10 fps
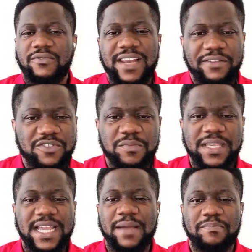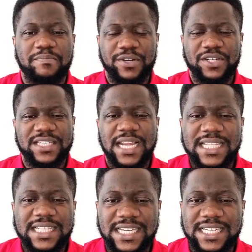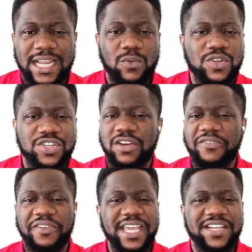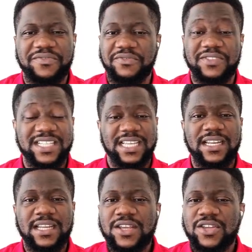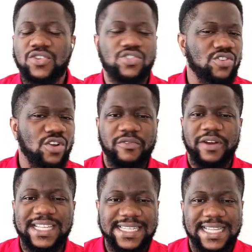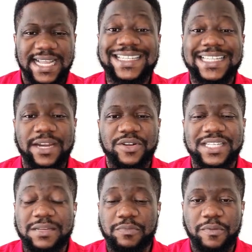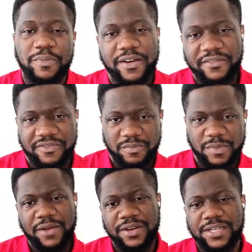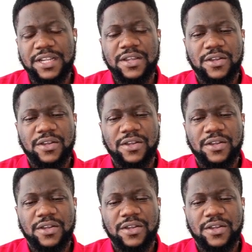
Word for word: left to me, I personally teach that once you're of age 15, you should already start seriously preparing for marriage.